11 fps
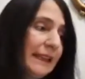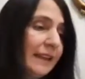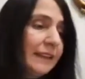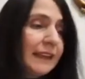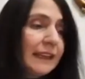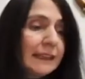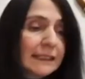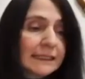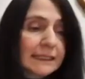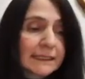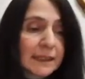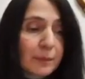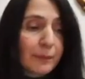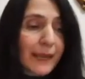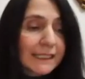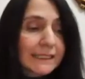I think this is a
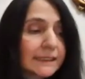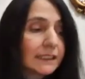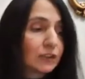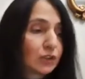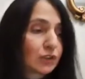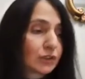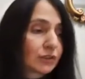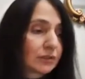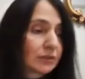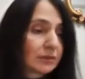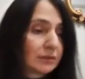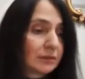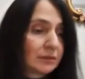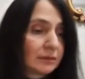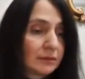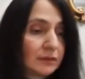message
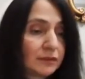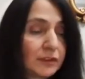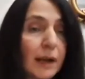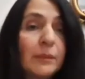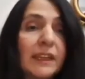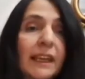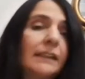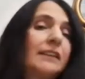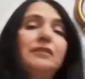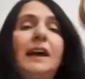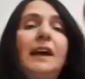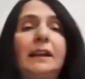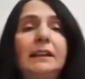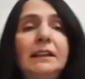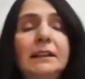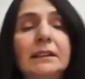from
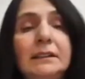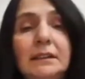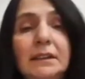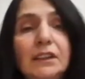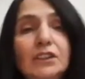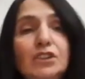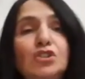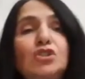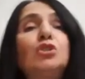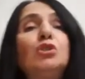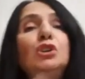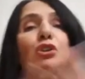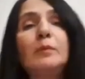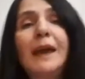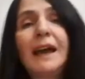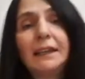Kanafani to
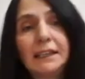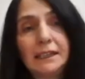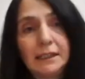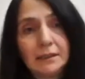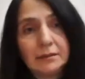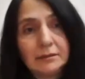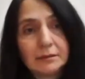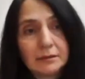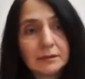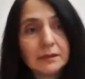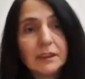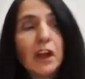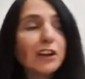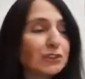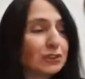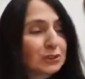humanity,
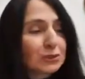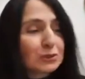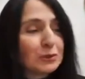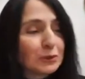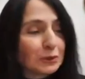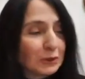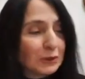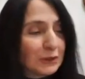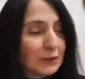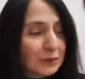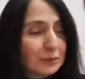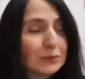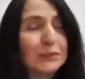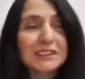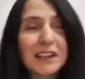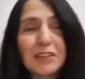not to
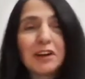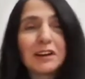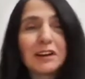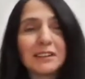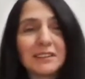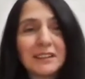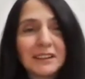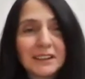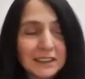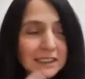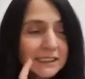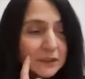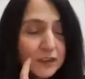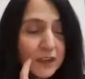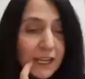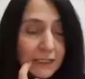Mustafa, his
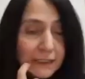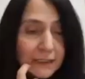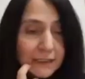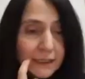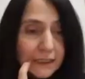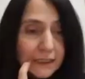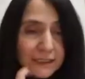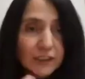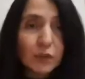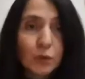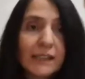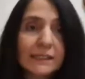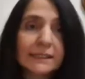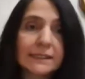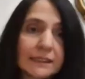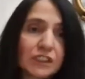friend. It's to
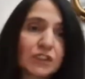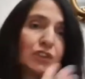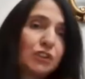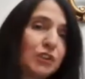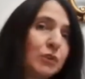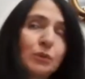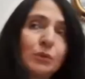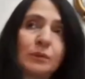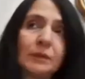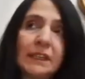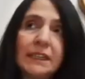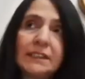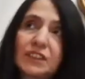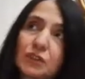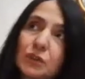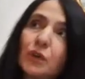us, it's to you,
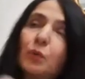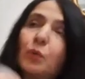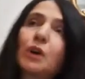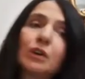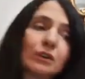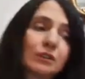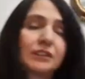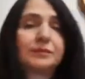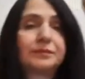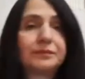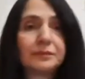it's to the world.